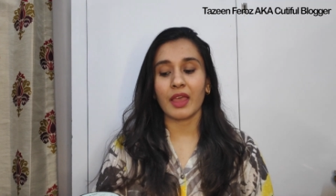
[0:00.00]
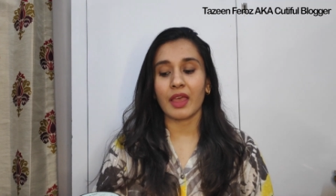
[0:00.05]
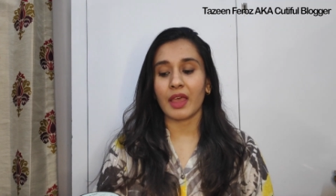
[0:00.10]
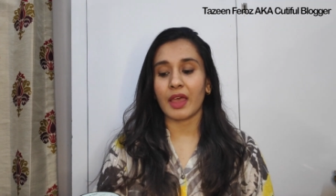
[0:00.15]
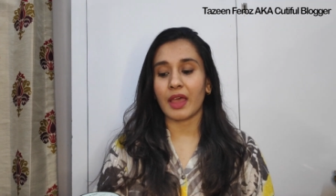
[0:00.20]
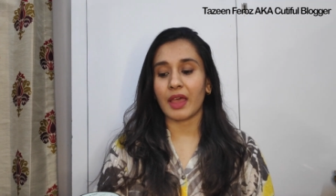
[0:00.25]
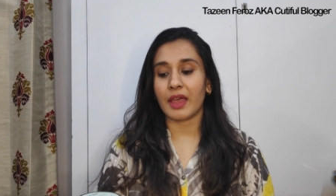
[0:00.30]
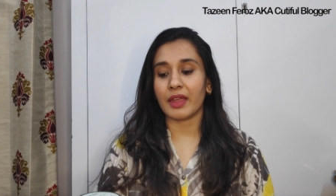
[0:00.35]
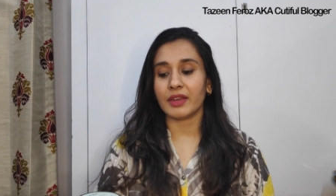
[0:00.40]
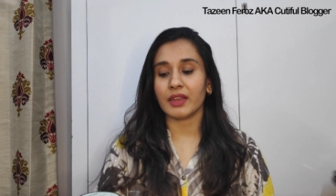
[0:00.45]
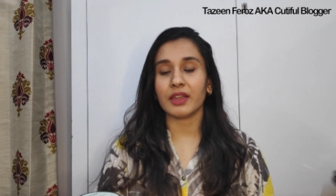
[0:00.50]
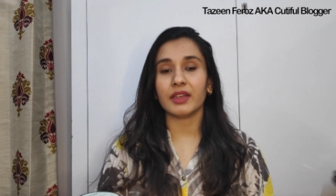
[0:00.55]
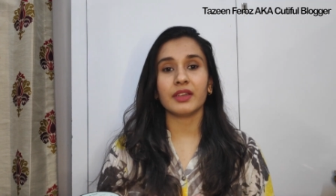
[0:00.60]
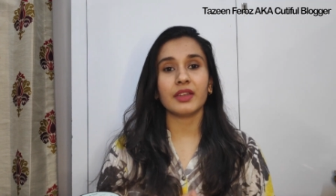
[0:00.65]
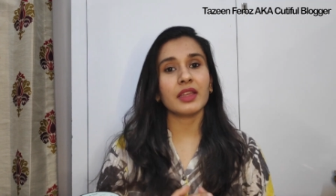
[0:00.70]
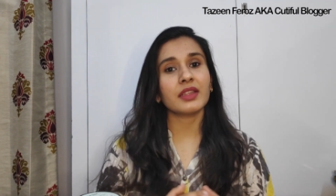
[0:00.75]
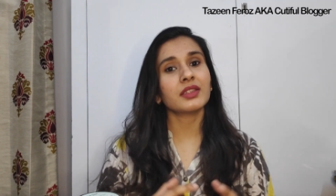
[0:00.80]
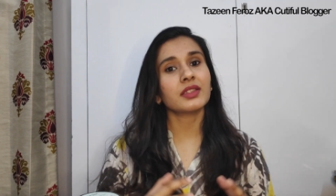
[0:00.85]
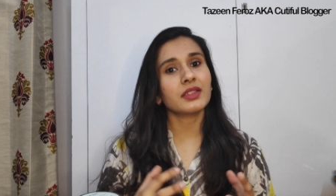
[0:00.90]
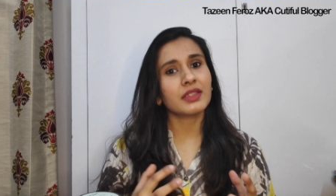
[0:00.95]
and it
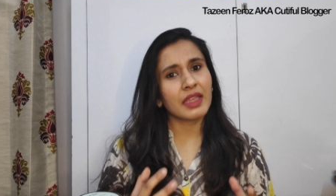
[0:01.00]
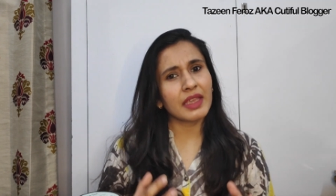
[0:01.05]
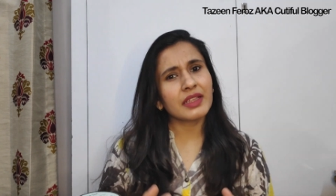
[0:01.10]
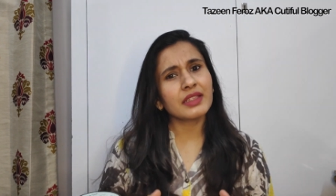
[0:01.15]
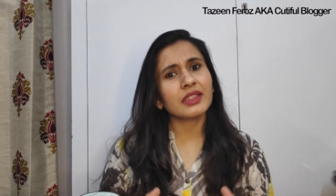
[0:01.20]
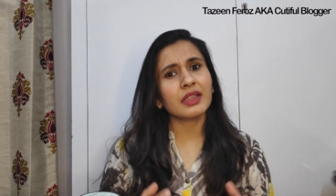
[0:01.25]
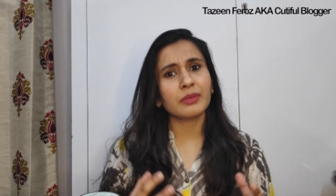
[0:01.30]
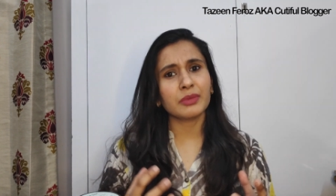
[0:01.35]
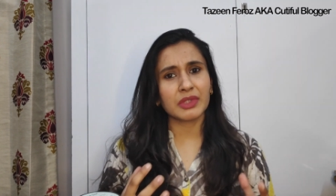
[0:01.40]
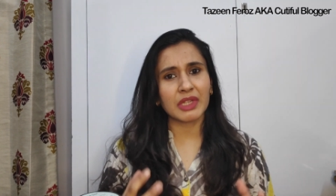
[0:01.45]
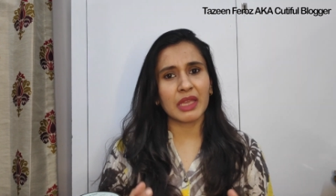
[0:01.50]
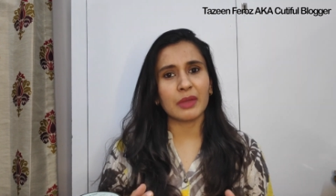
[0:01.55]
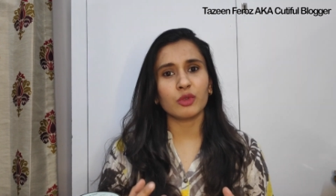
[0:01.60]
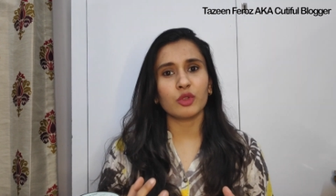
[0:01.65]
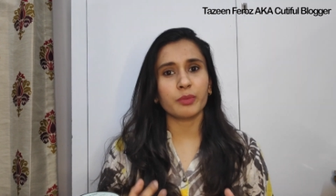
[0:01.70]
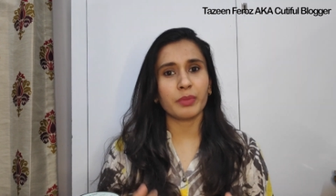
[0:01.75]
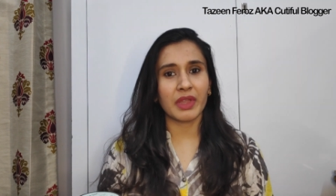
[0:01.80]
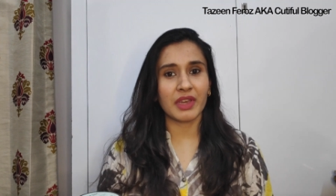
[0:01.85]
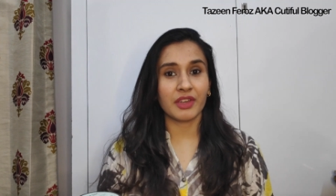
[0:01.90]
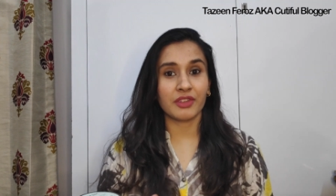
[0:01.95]
does take some time to
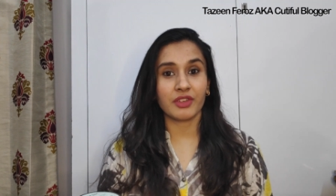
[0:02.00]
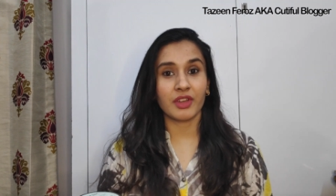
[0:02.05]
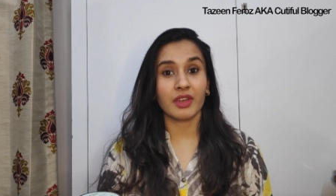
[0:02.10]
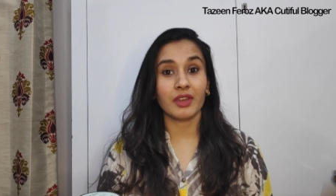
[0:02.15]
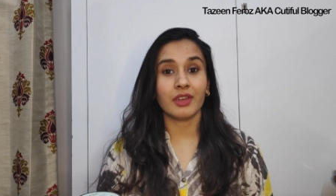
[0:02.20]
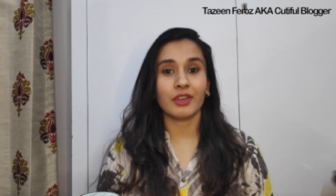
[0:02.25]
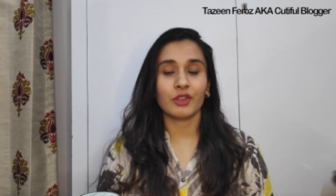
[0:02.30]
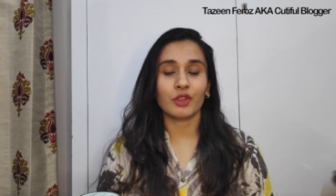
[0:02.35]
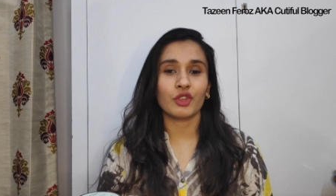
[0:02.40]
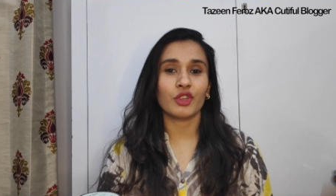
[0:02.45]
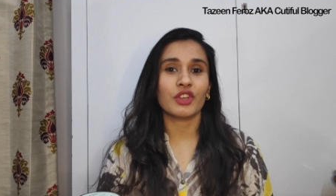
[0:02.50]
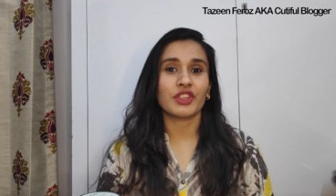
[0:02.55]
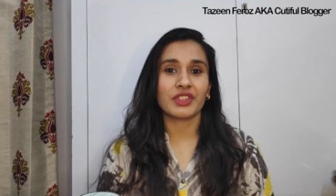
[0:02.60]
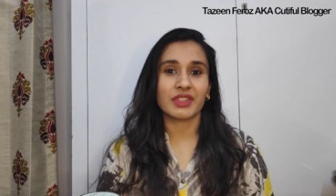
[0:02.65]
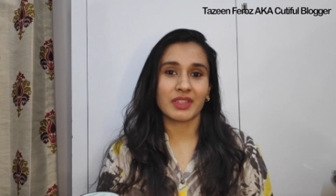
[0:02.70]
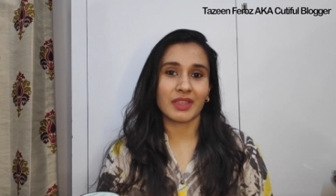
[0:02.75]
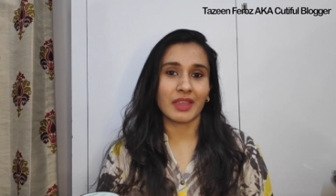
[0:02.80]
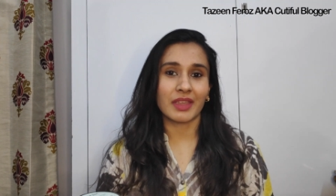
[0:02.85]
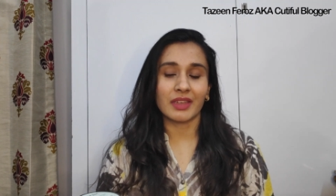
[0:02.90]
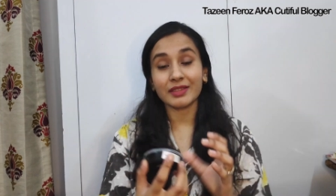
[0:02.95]
penetrate into your
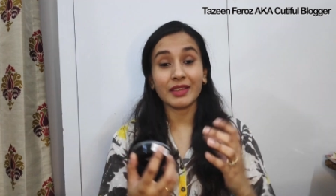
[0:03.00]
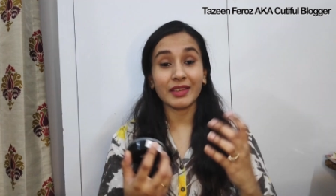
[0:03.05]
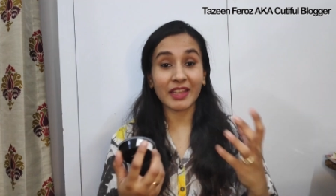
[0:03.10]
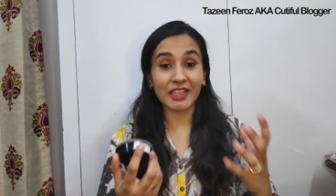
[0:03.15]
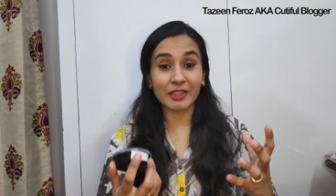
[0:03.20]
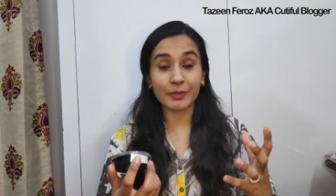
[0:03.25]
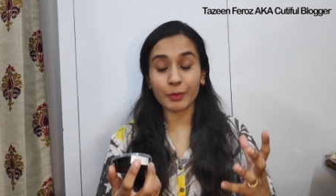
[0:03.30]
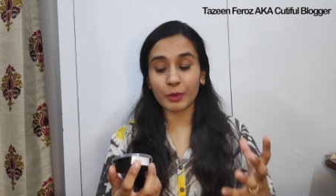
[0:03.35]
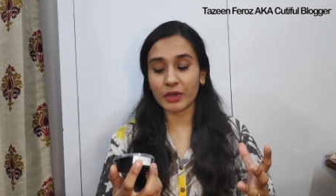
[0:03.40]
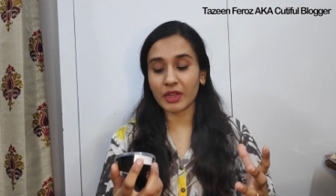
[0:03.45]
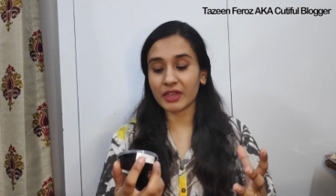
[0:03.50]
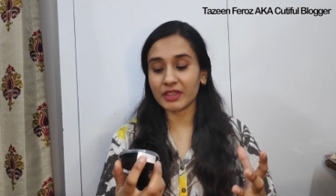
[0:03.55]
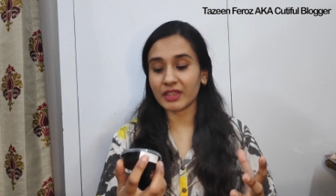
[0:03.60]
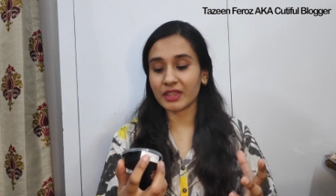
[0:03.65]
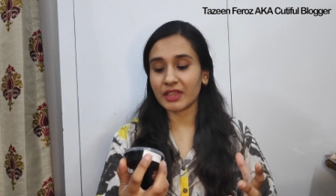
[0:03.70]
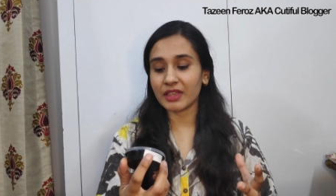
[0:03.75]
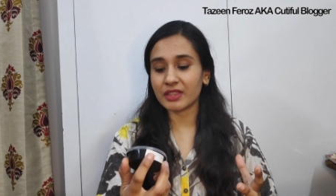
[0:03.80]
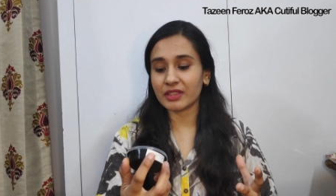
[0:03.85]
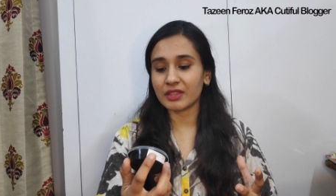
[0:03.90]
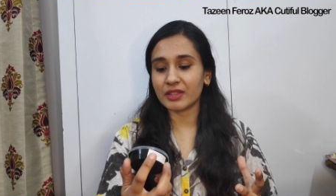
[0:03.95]
skin. The next product
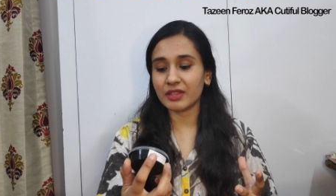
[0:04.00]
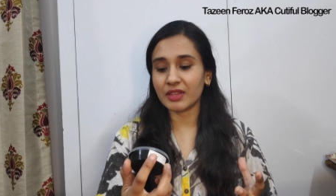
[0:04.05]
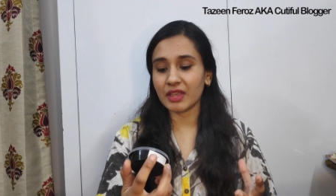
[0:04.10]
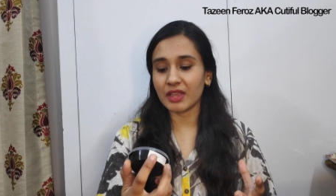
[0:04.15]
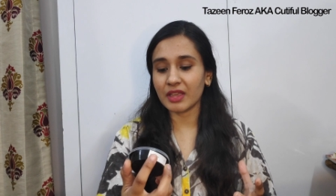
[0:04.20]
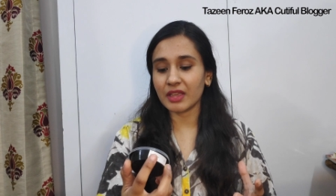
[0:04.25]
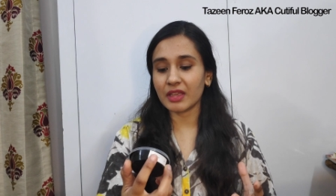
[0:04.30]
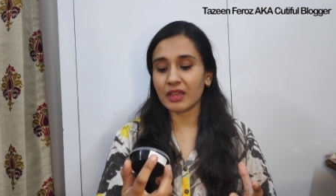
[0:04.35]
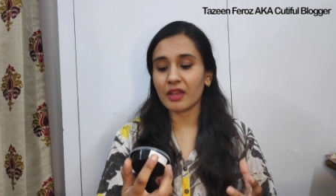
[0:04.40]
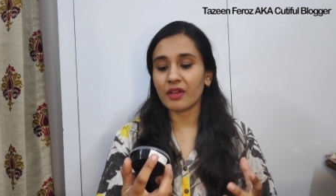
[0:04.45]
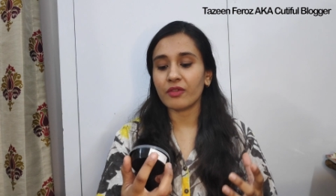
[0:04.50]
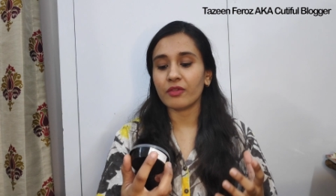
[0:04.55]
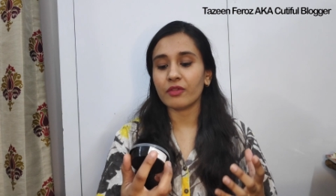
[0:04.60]
is the